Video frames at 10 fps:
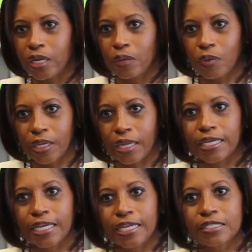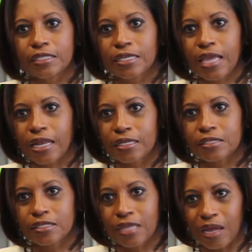and kind of easily kind of
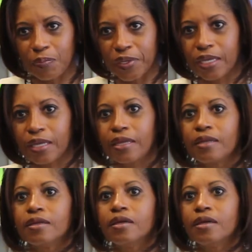stop in,